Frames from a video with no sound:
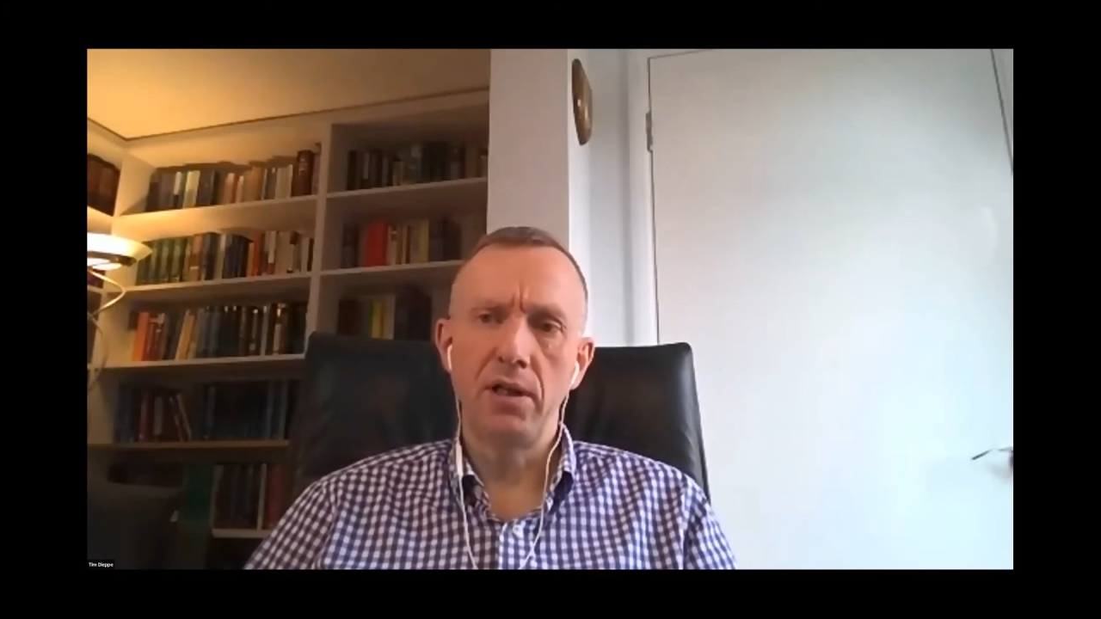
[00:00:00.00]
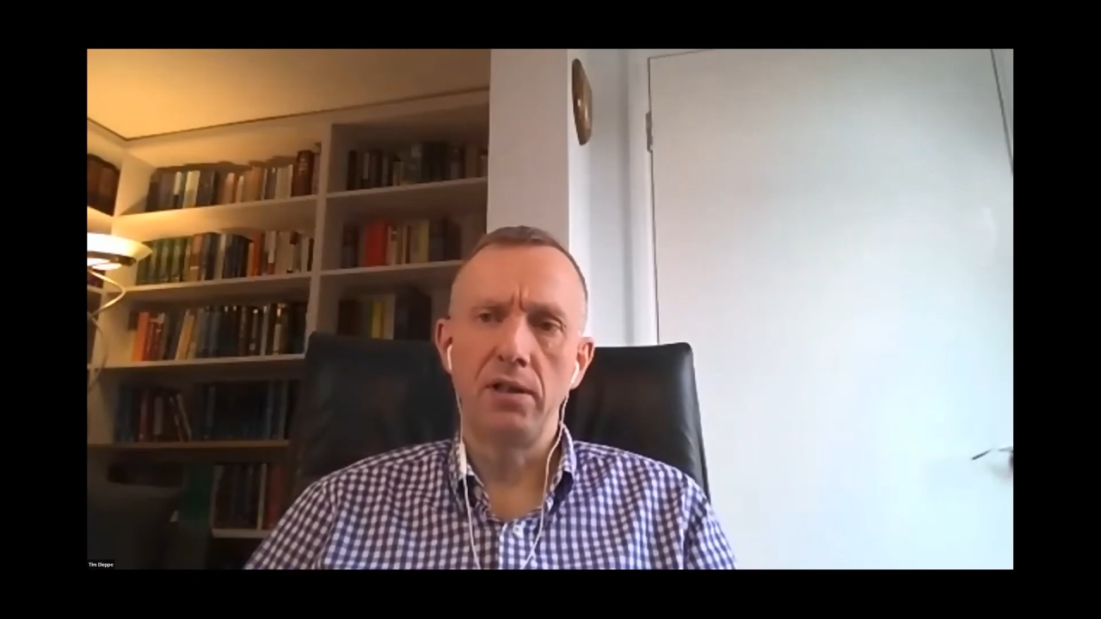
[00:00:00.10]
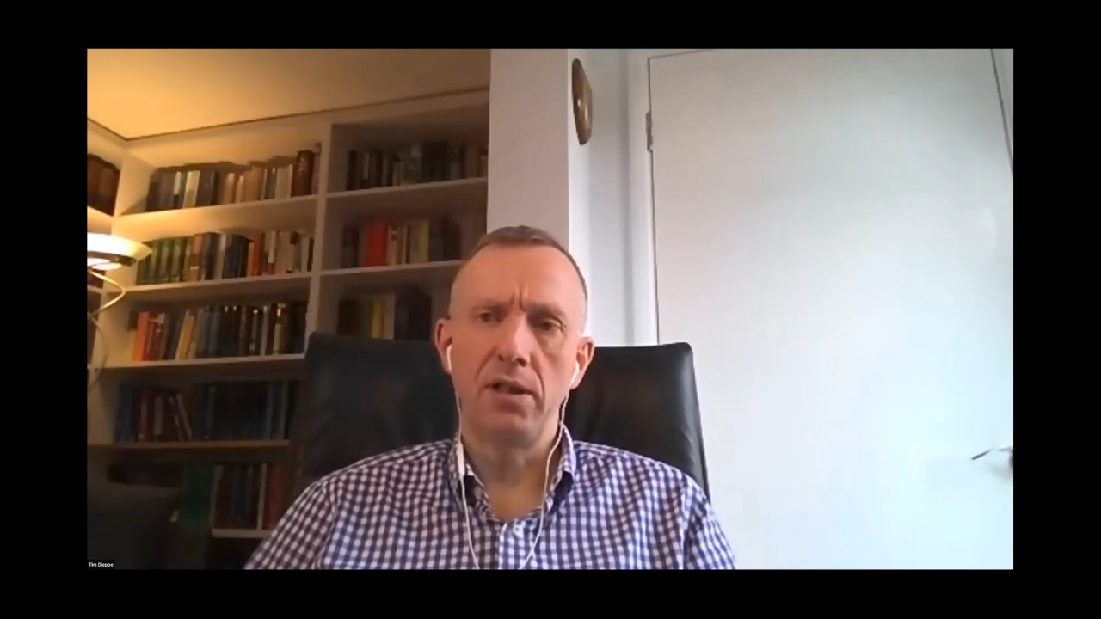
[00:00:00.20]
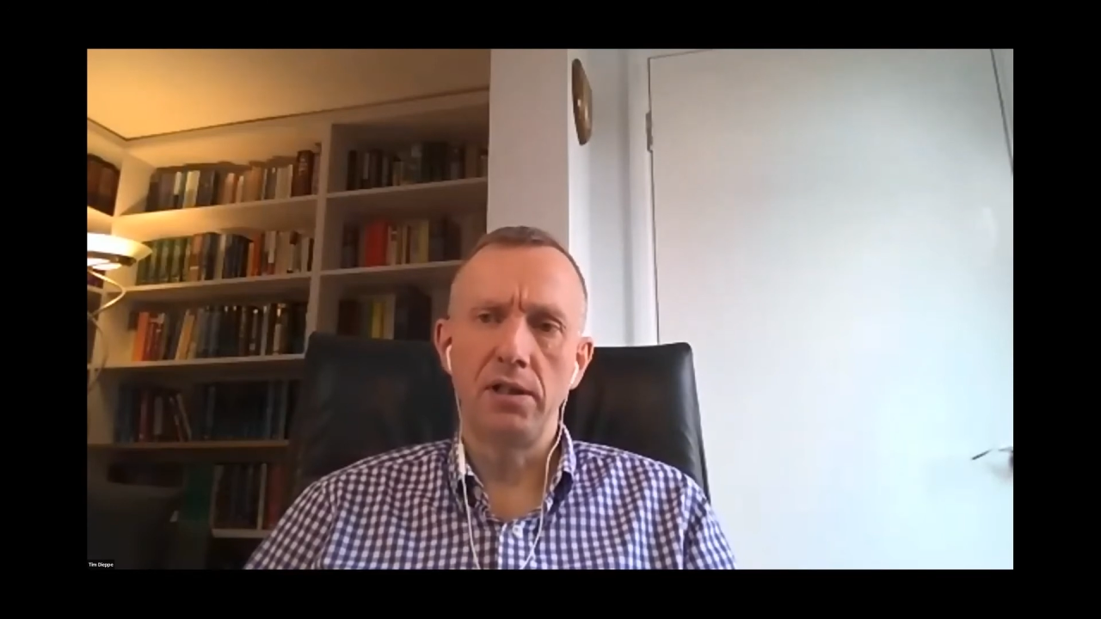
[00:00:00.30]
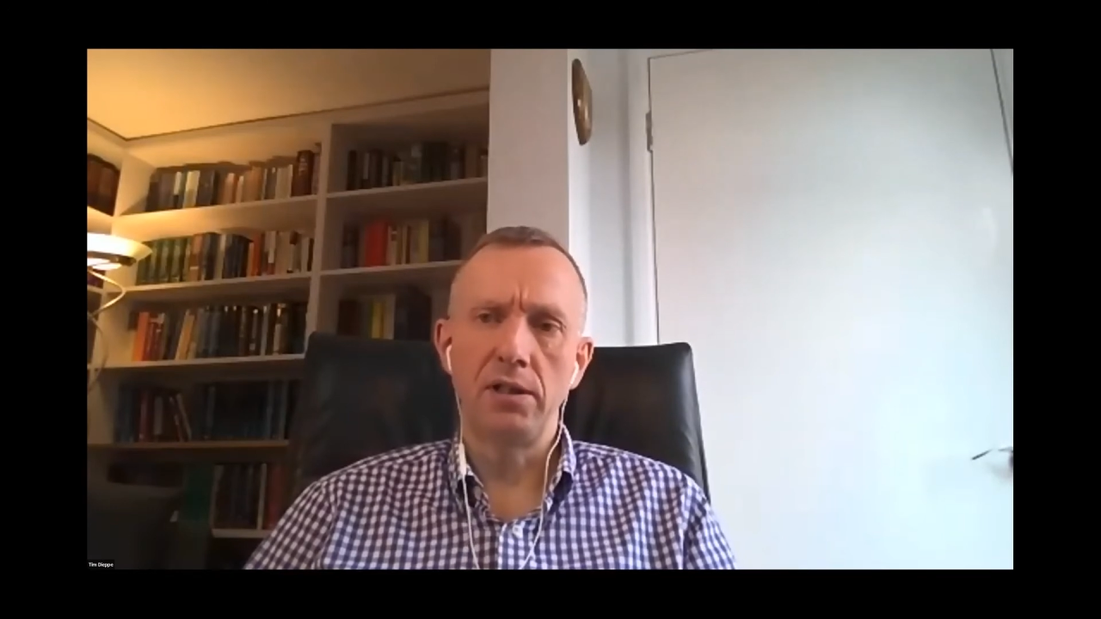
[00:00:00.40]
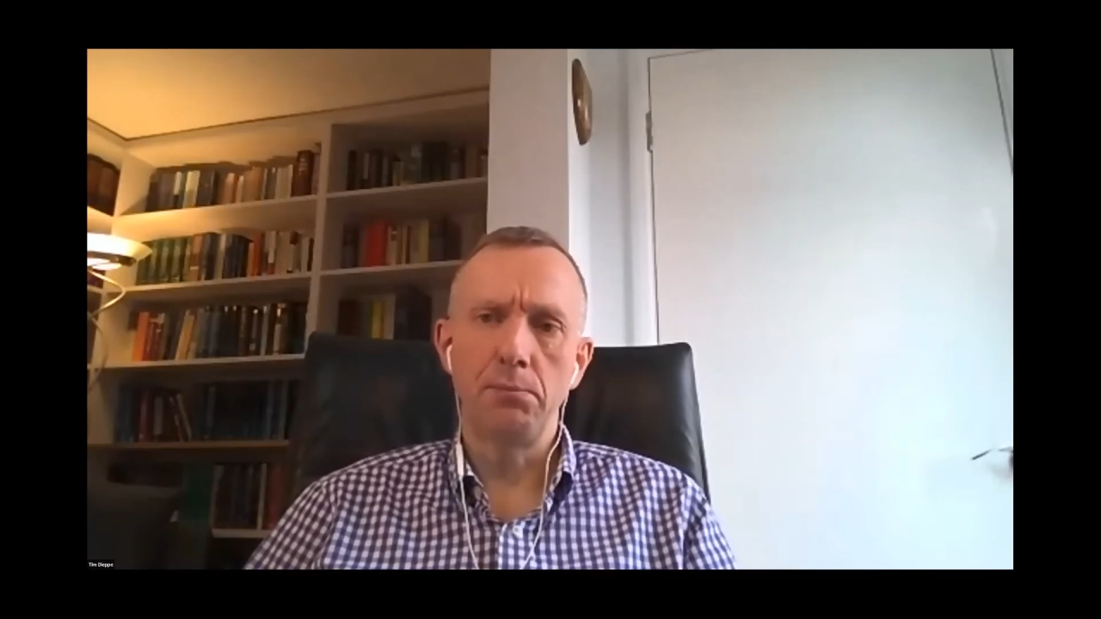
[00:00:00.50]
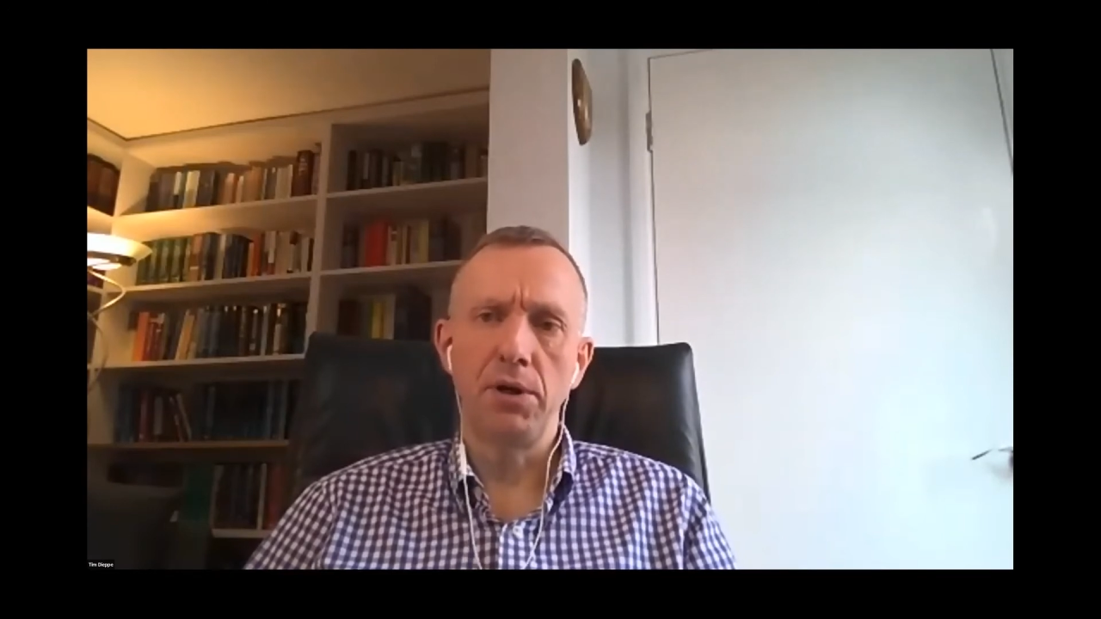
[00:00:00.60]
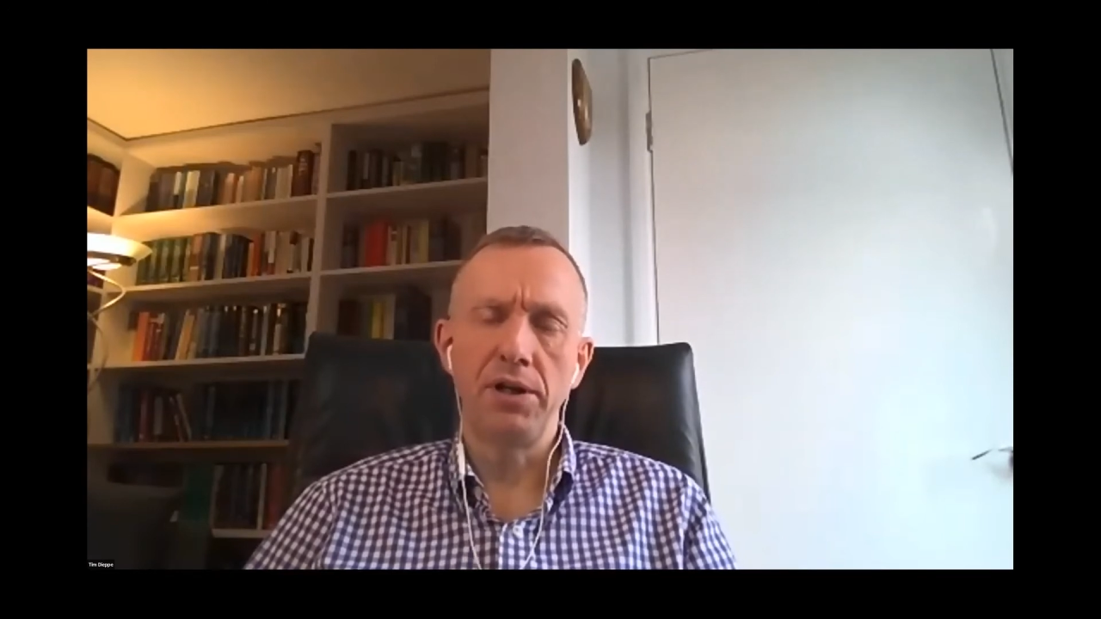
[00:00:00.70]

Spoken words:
and that's my